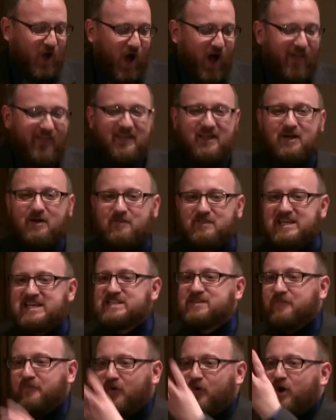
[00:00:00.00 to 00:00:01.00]
The calling of
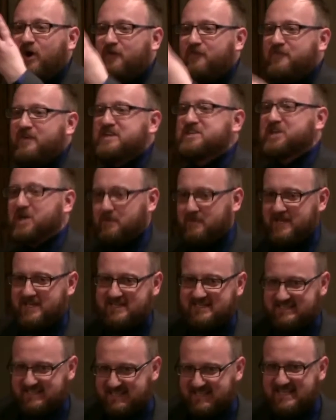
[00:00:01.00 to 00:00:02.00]
these four
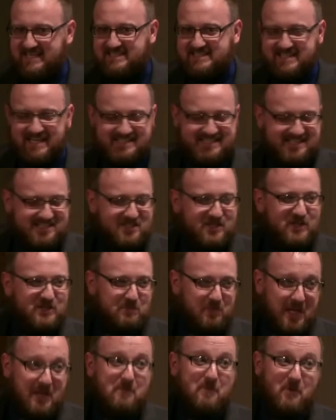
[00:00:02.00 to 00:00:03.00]
fishermen. He doesn't
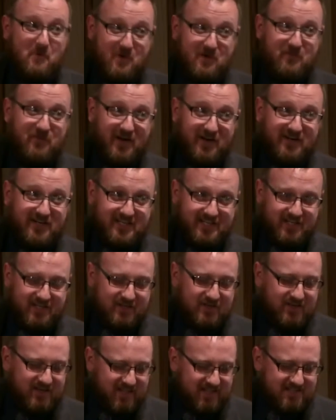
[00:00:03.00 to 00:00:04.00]
choose people with very
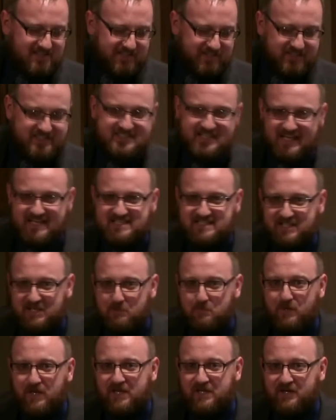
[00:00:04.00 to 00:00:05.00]
good credentials, does
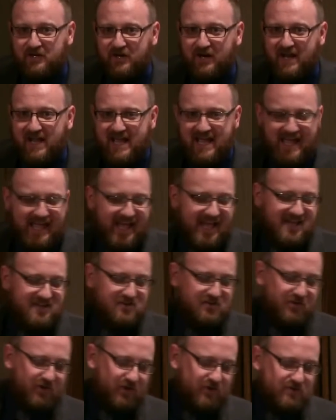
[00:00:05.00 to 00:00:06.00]
he? Peter,
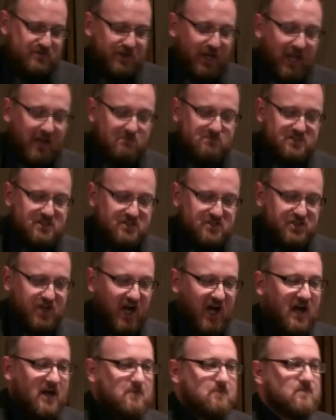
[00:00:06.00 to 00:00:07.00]
Andrew, James,
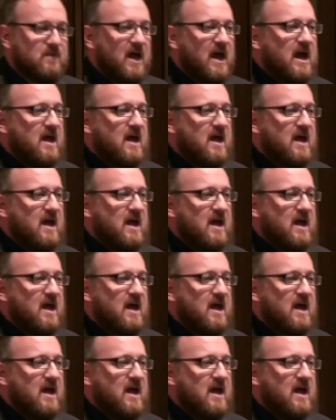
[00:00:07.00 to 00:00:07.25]
and John.